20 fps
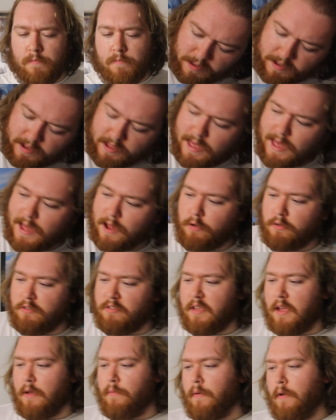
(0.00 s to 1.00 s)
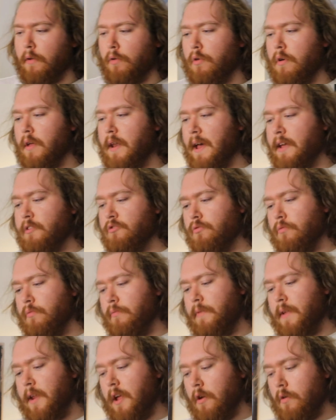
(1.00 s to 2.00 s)
I cannot say if I got an actual
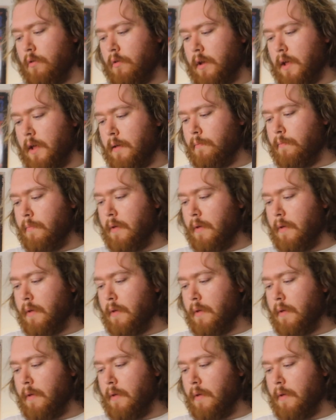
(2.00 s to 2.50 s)
video on it.